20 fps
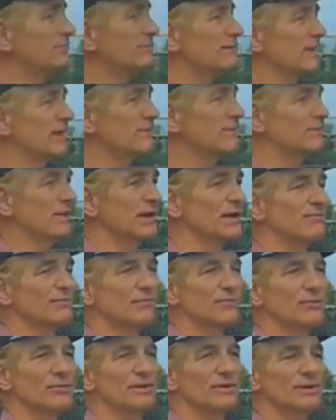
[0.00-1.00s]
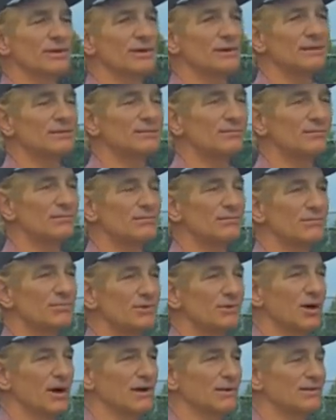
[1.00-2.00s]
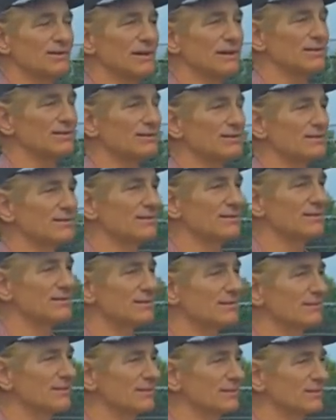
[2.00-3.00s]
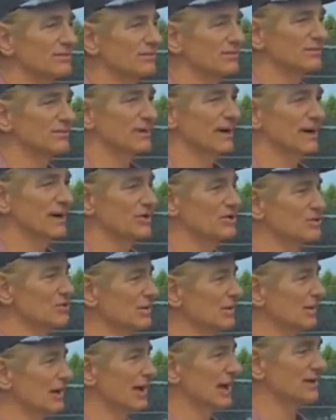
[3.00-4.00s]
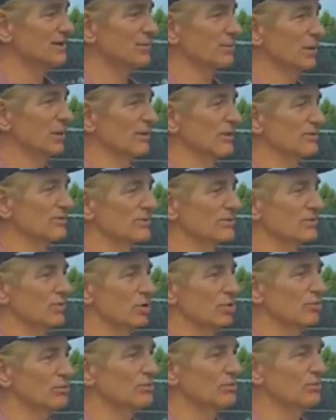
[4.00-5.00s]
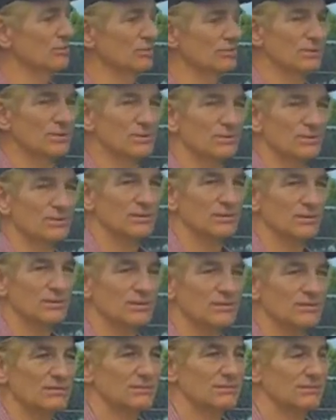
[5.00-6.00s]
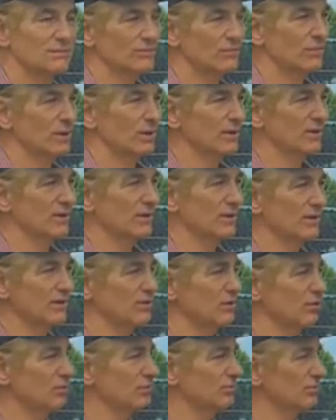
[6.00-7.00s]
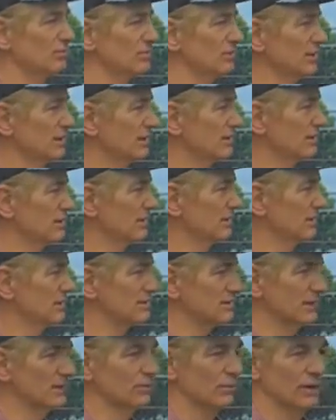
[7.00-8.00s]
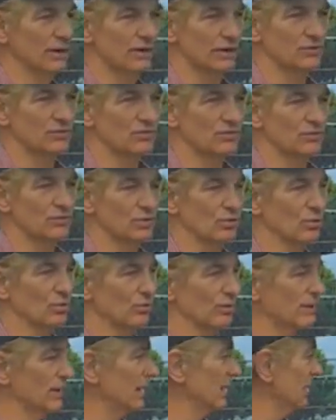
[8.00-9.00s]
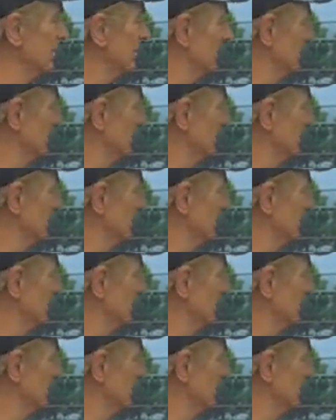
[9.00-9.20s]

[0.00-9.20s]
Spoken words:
came day for the contest. It was kind of chilly. I had to wear this coat. It's quite a thick coat, and because I didn't want to get too cold, and I